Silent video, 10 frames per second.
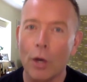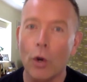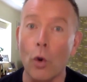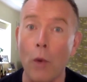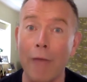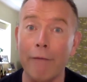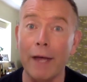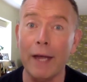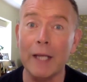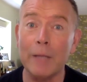
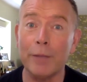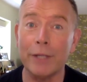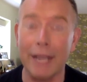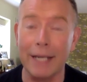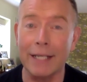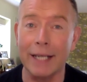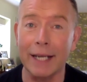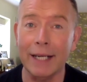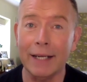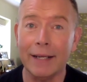whoever is
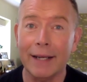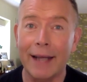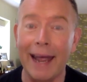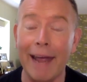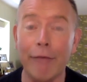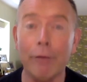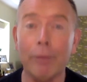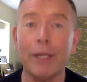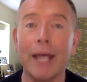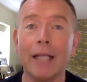presenting,
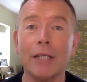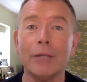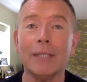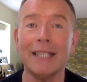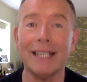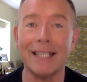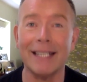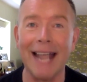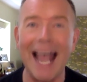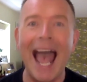everybody else who's
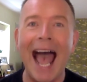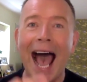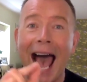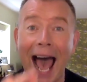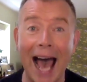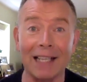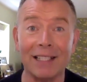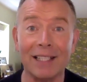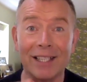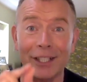listening
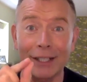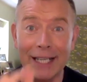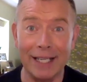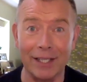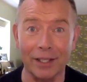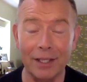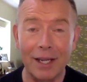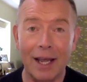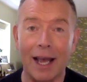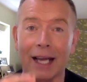has to listen.
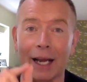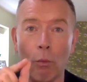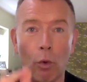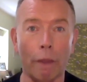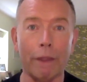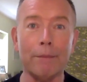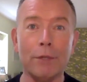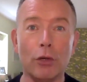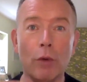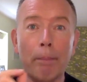And I want them
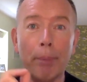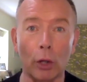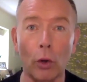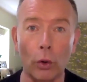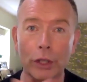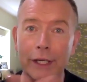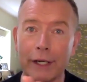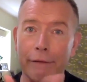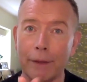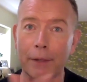to applaud and give them a